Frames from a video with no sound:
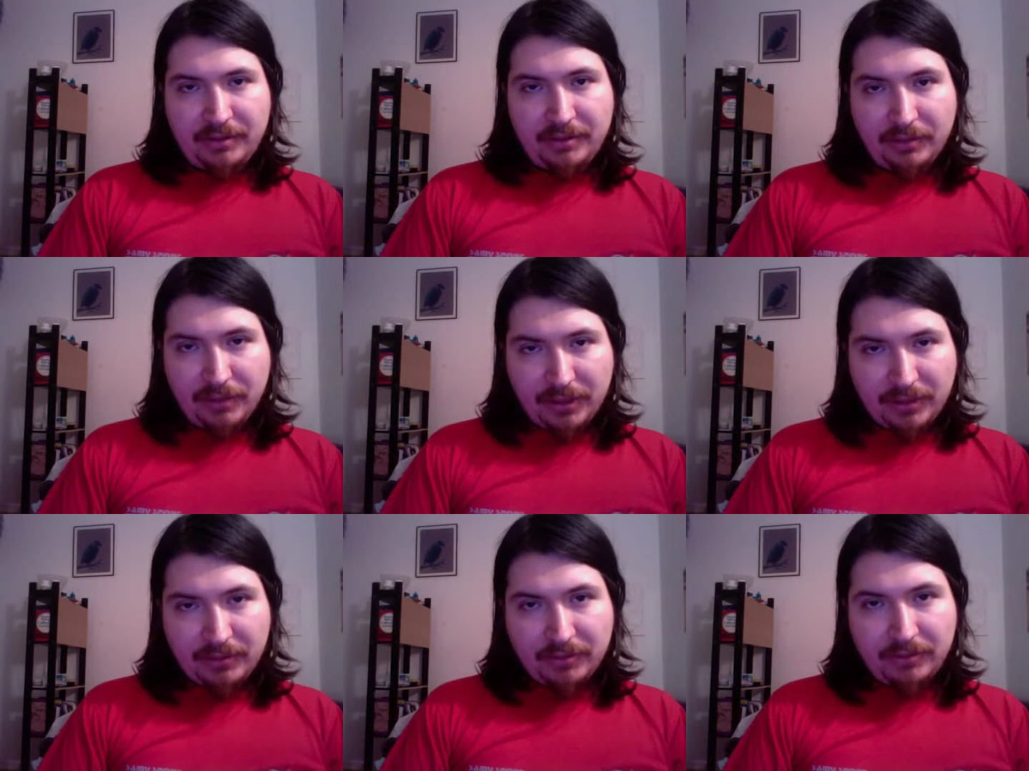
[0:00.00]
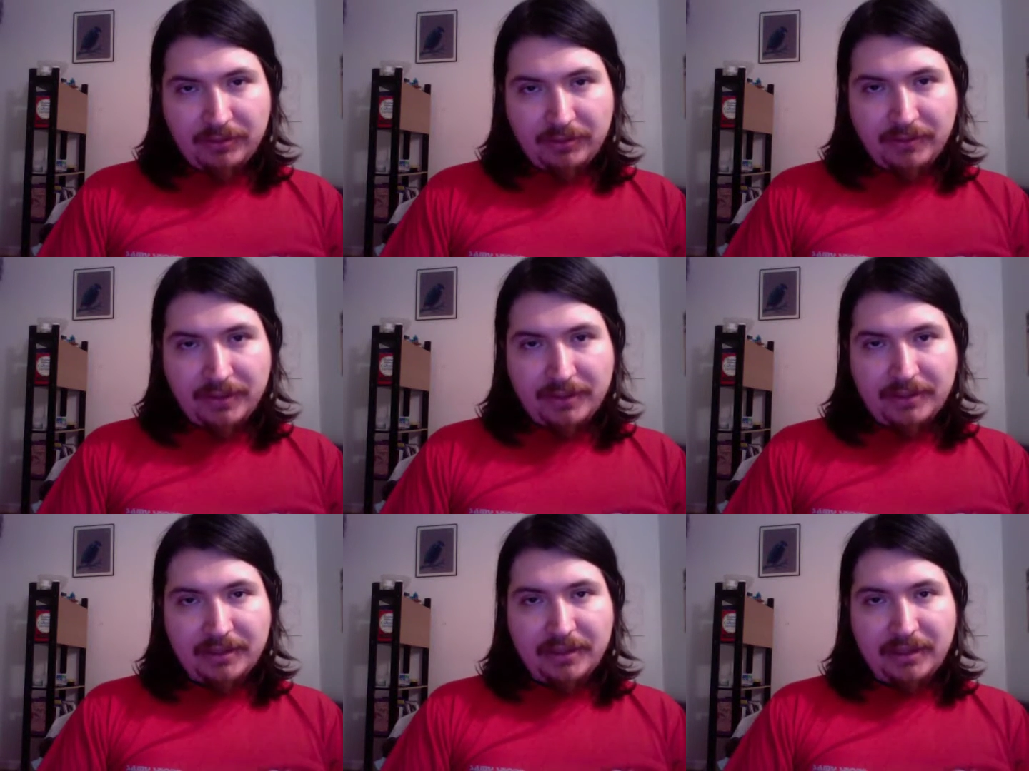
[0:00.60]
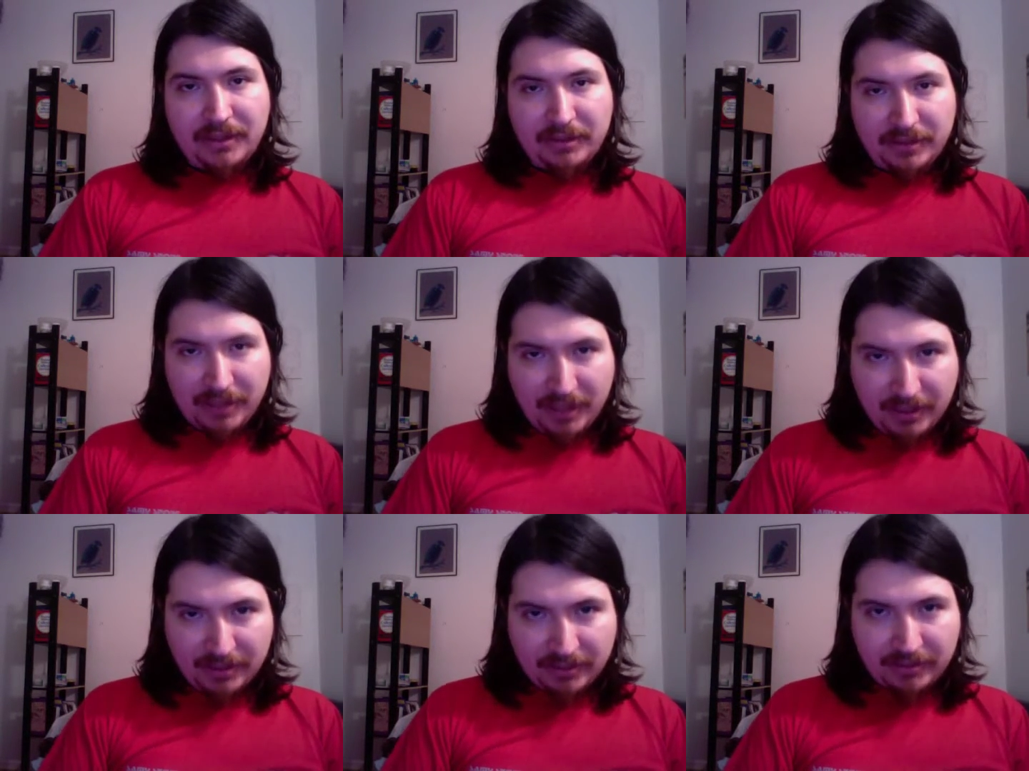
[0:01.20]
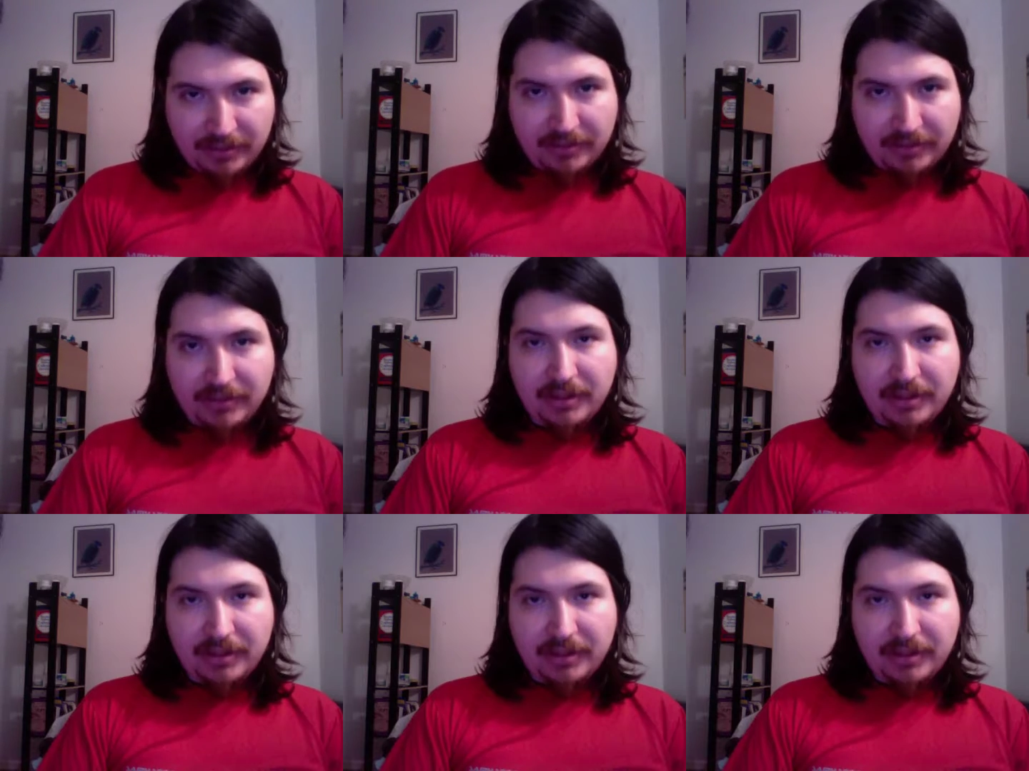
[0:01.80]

you need to invest in education